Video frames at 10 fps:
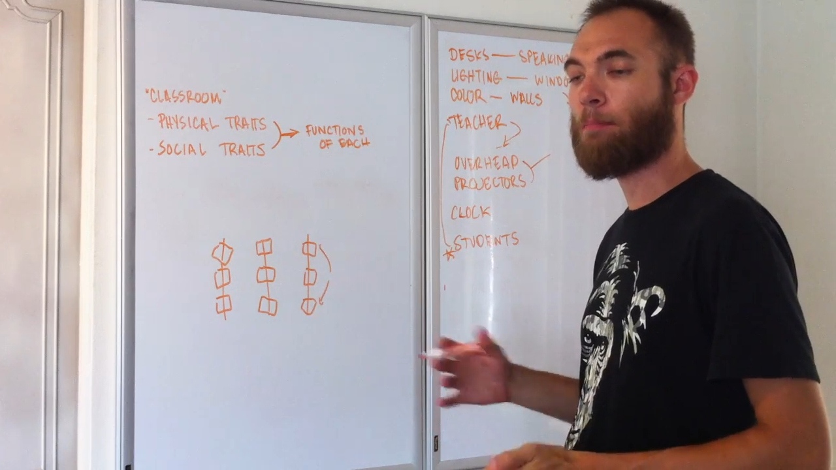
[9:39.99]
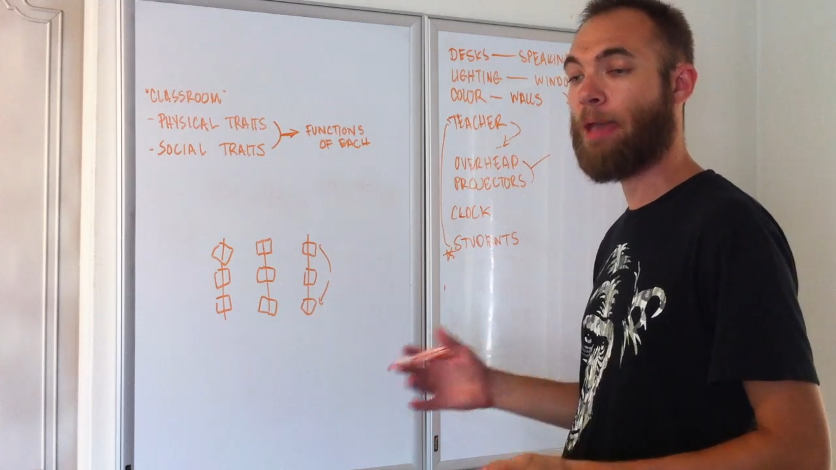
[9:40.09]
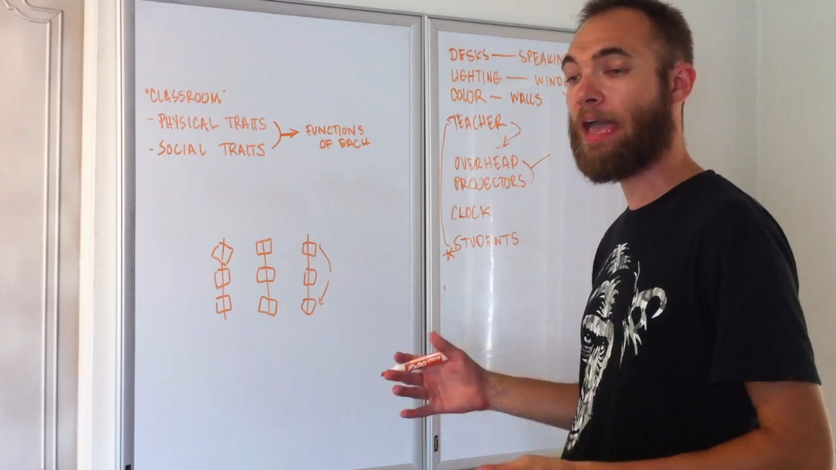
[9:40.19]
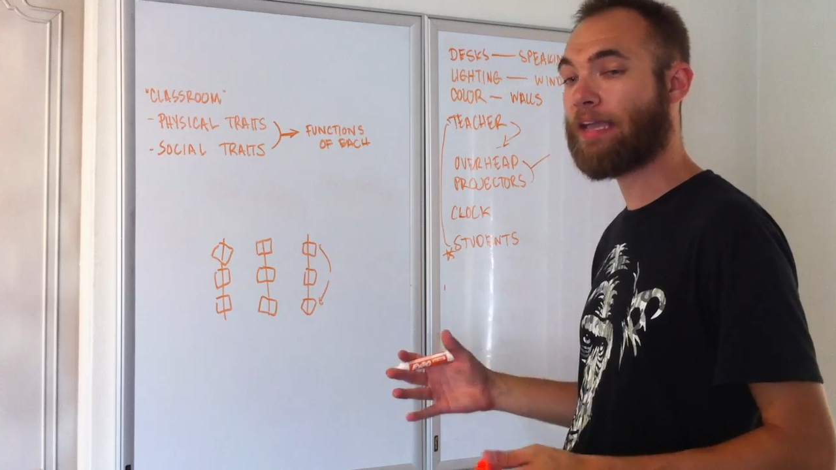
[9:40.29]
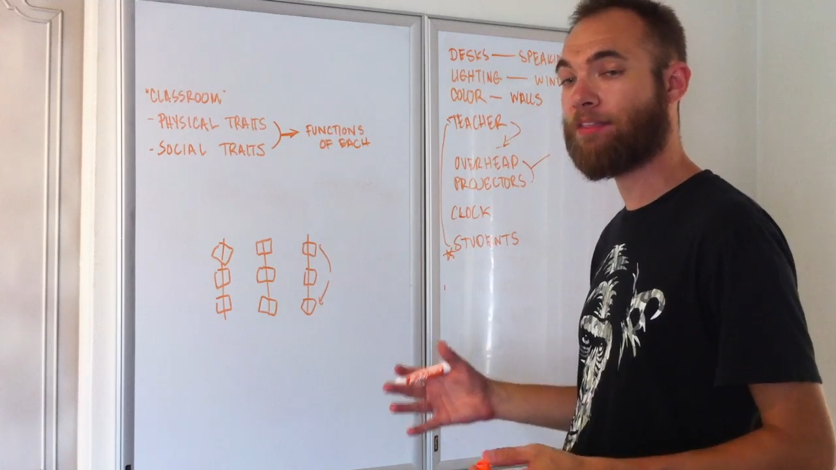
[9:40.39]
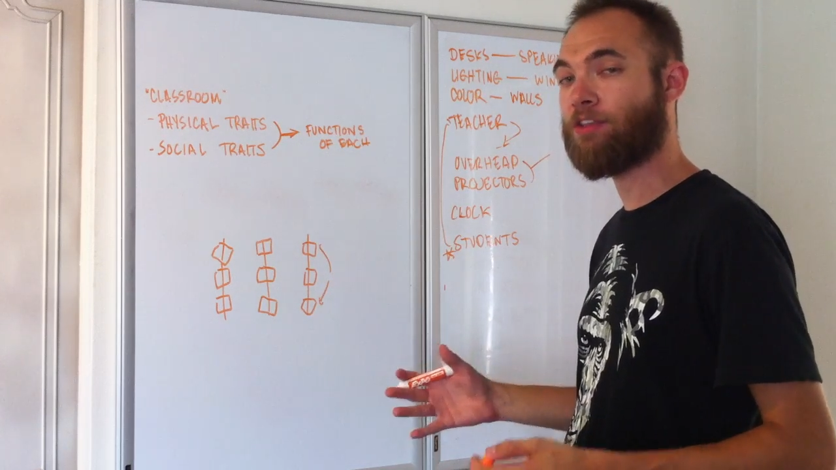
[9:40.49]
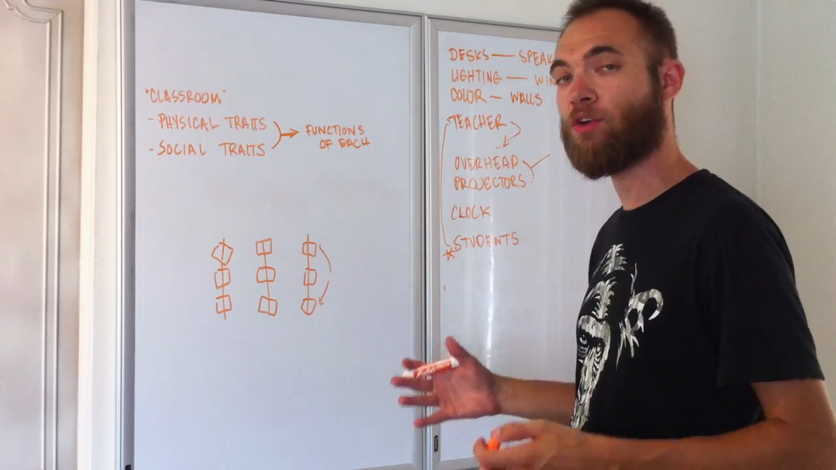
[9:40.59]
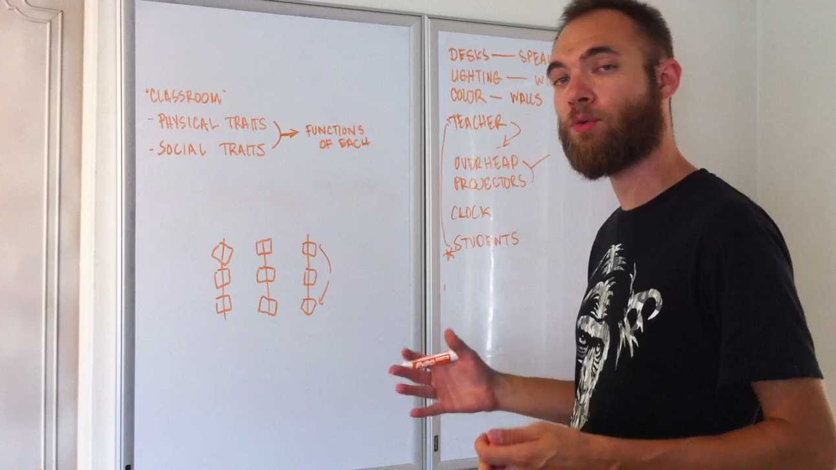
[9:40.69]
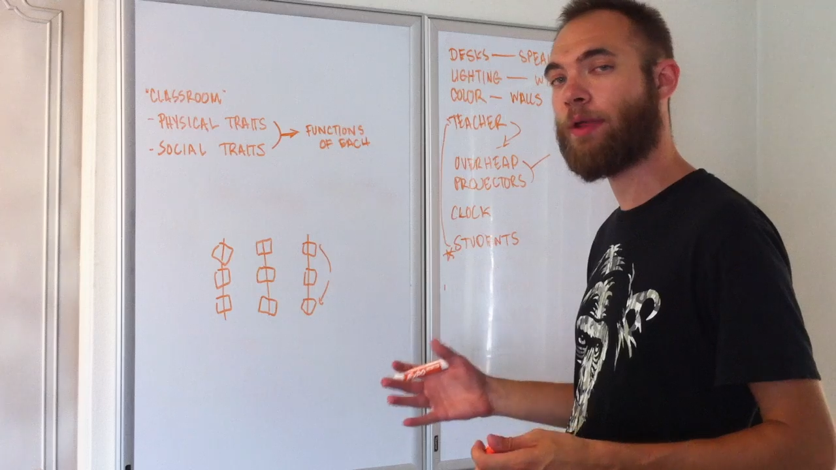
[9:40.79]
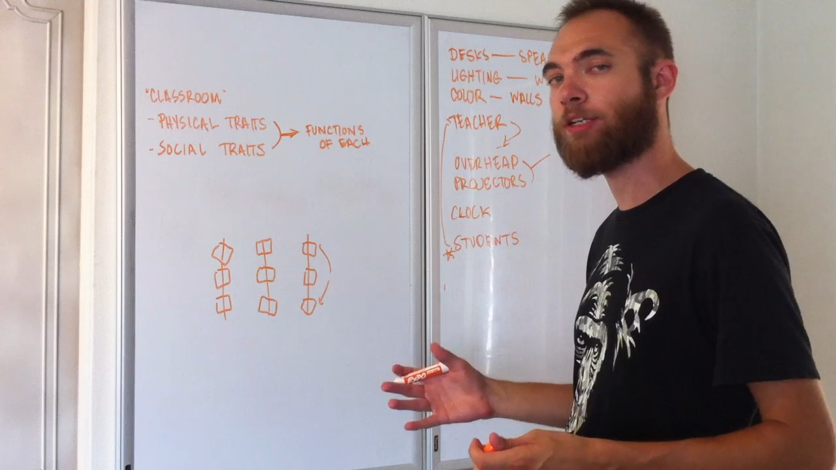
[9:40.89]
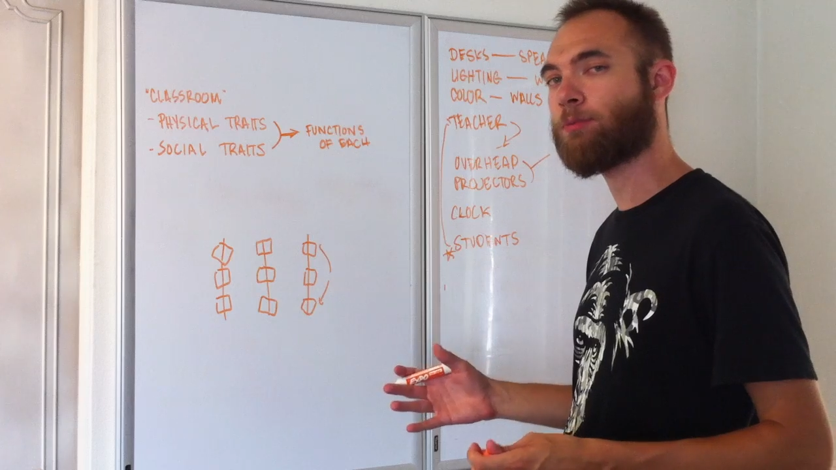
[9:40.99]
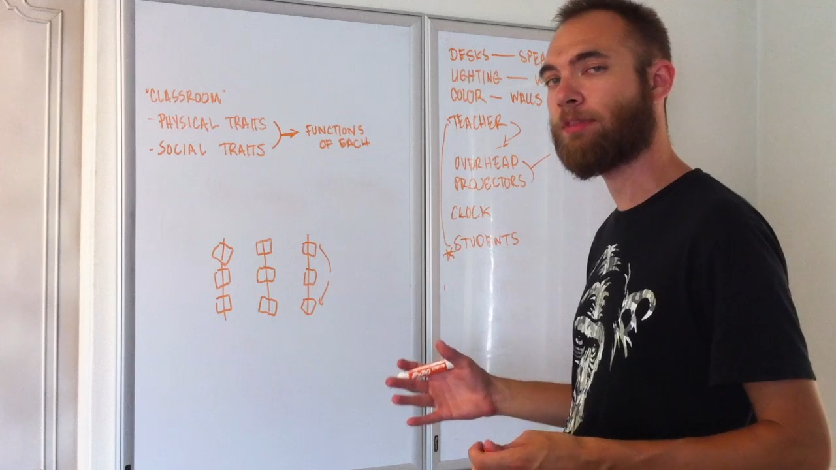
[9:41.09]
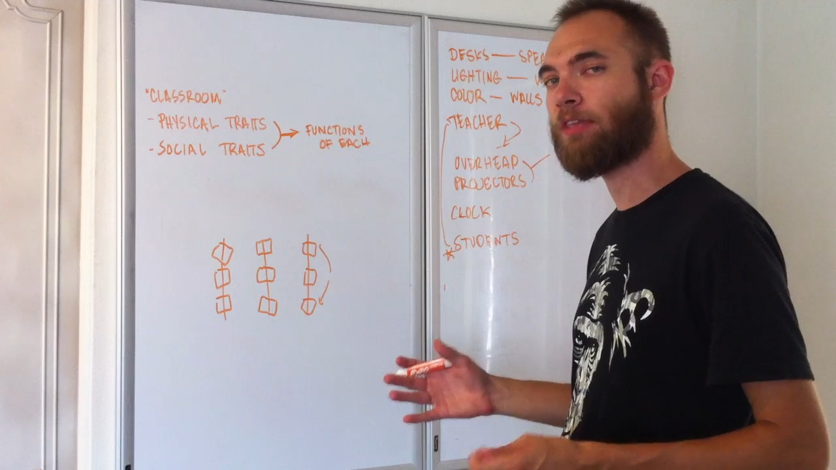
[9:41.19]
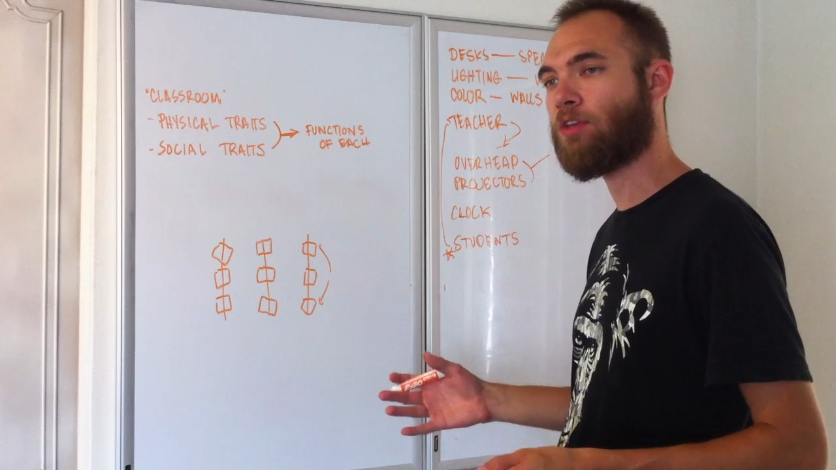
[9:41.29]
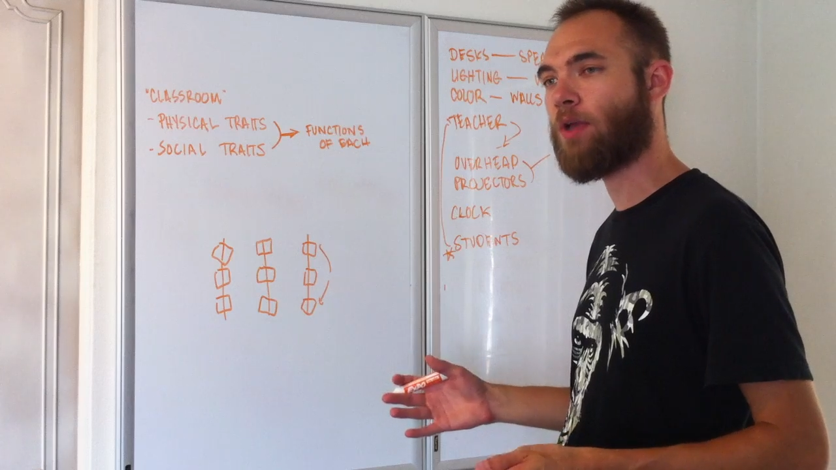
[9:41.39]
back in the
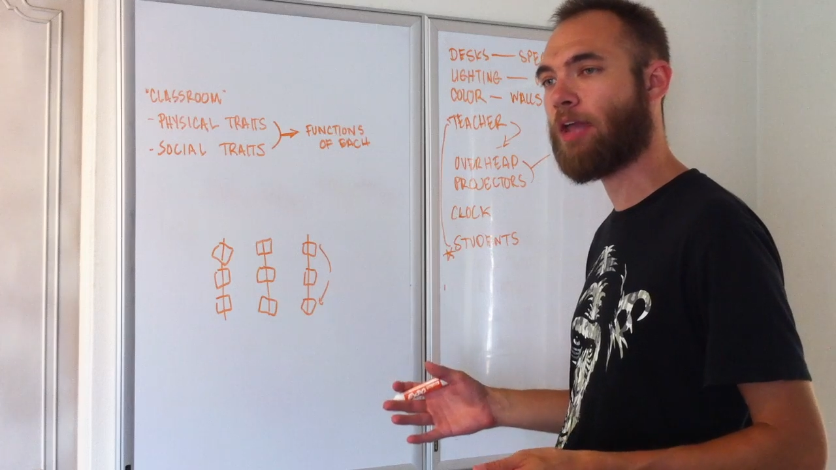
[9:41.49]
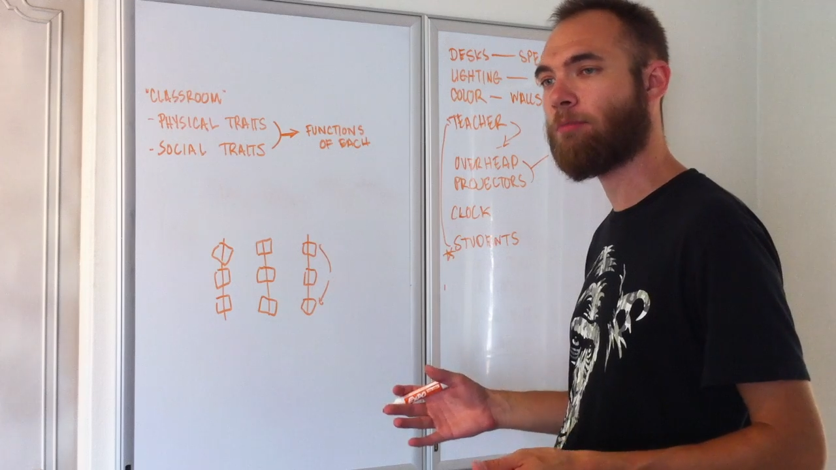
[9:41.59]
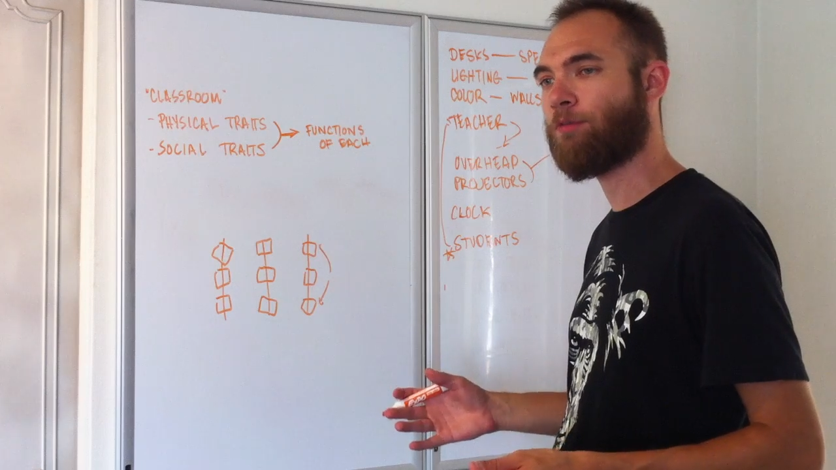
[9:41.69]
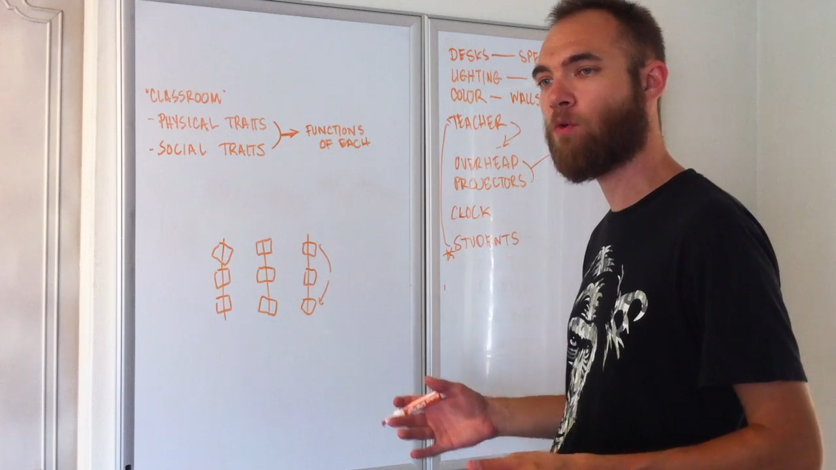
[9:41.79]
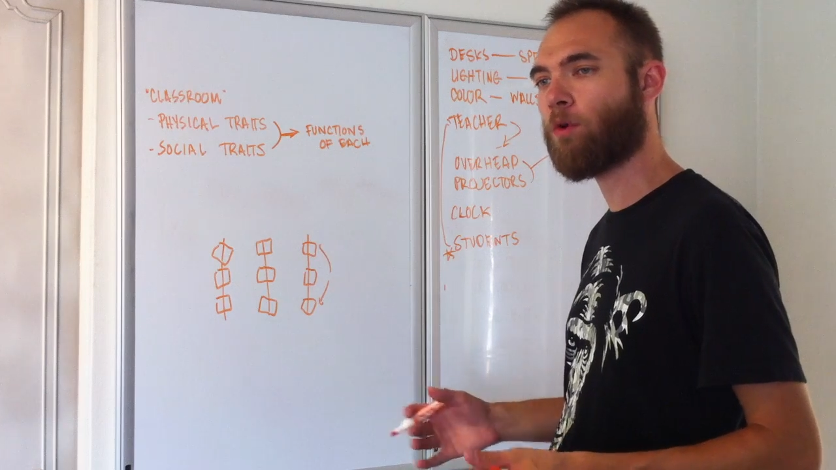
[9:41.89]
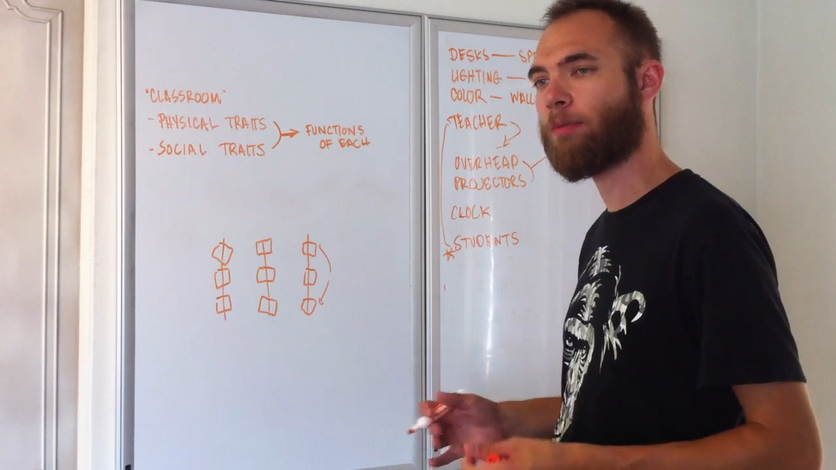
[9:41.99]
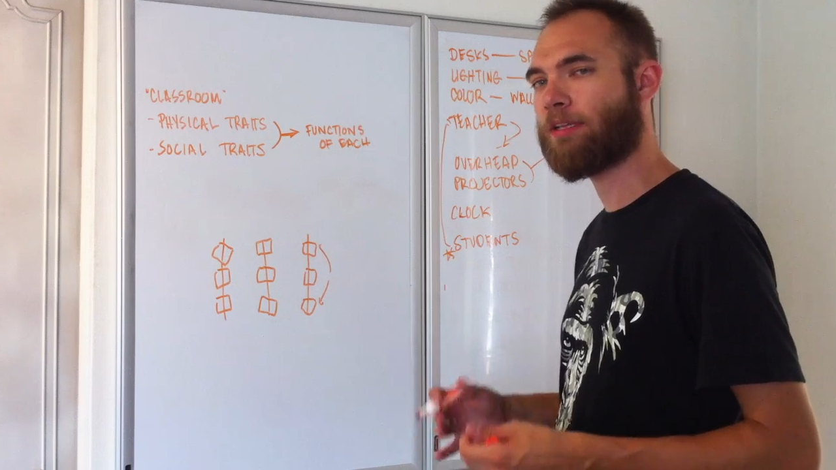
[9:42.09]
arrangement that you had before,